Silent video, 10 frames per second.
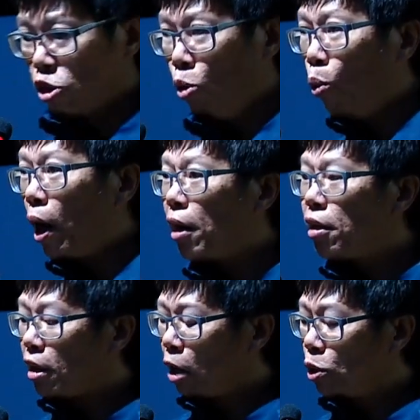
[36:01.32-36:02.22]
So
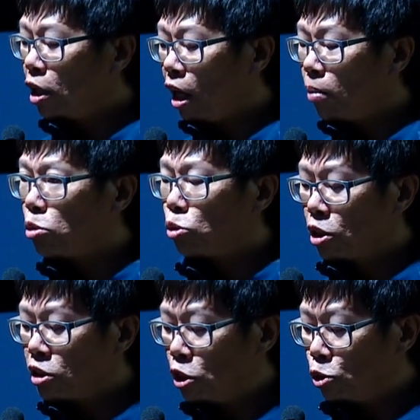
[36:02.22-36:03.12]
when can we come
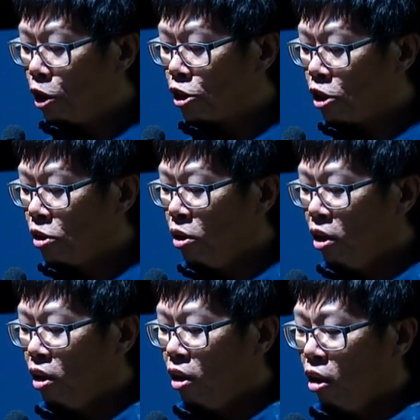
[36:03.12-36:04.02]
to a situation,
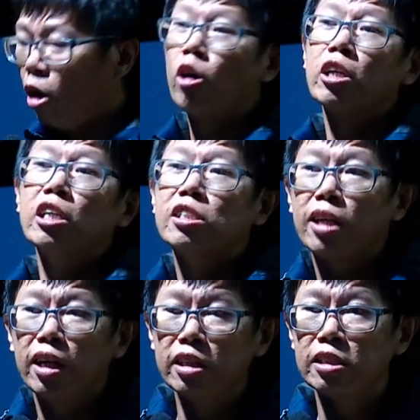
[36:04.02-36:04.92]
or is
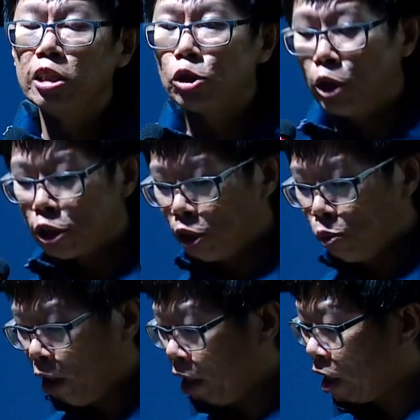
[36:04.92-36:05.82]
there a
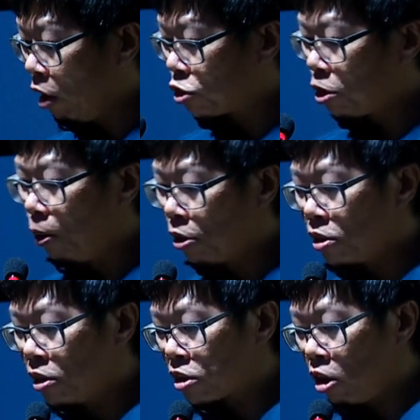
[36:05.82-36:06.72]
situation where cultural
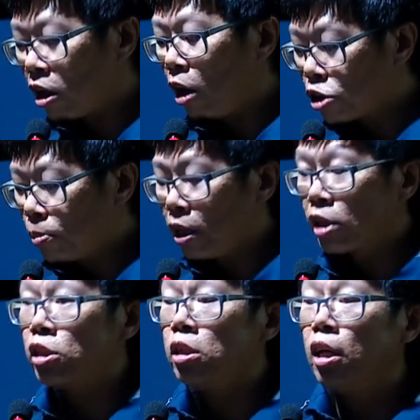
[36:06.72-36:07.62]
politics or cultural
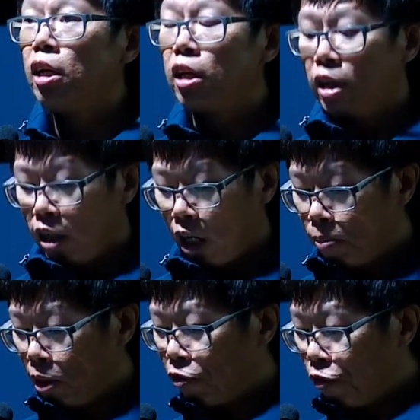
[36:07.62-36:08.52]
production can
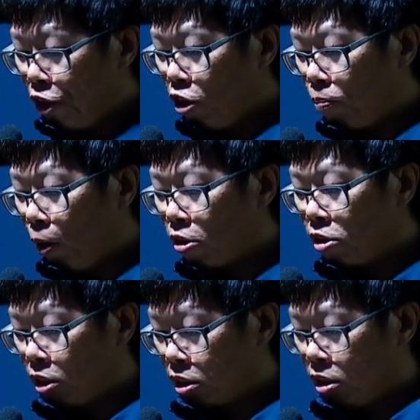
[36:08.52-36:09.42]
be free of
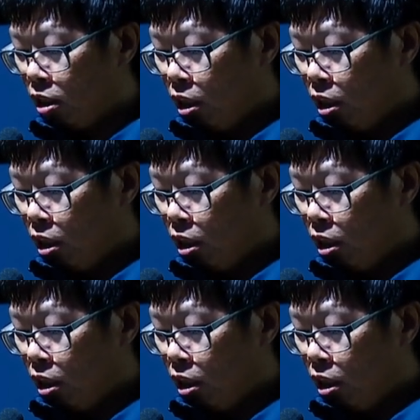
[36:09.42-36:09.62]
politics?